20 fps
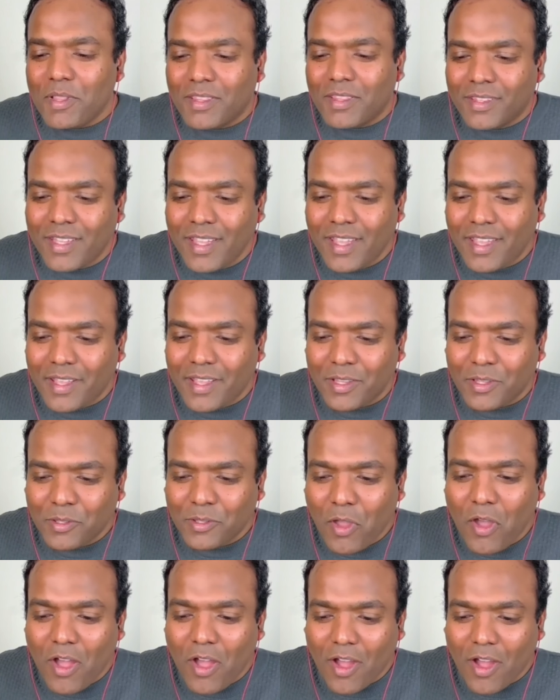
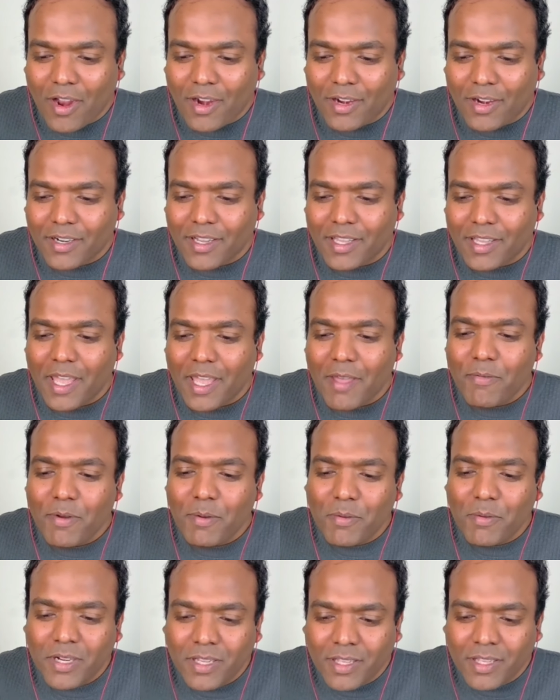thought like
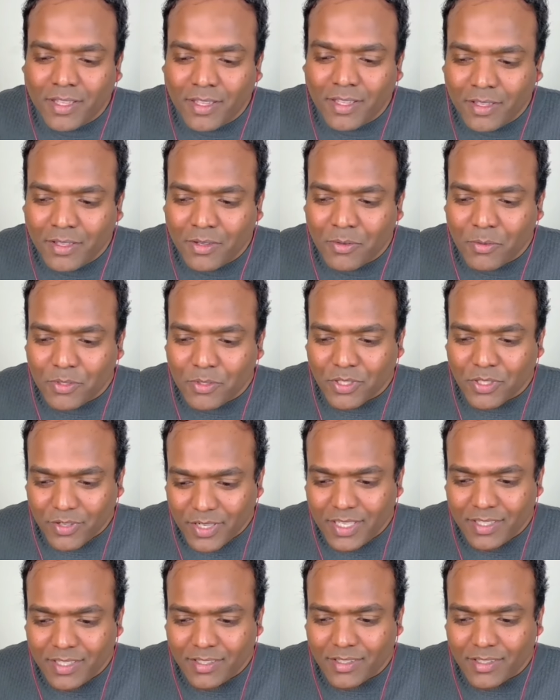everybody who's a
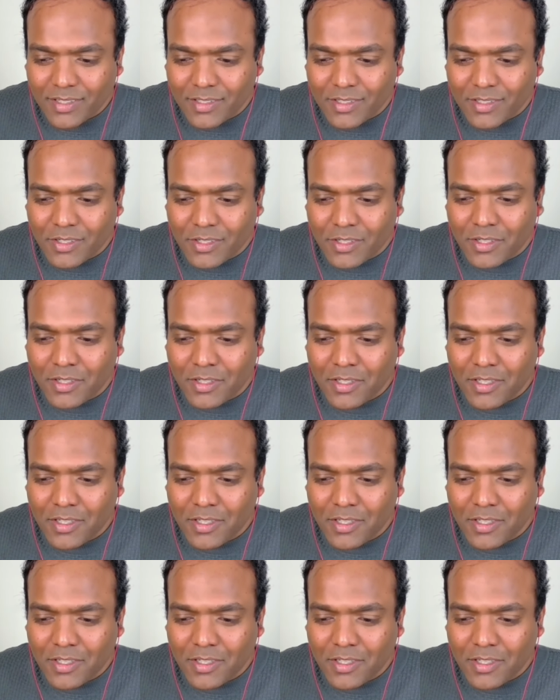researcher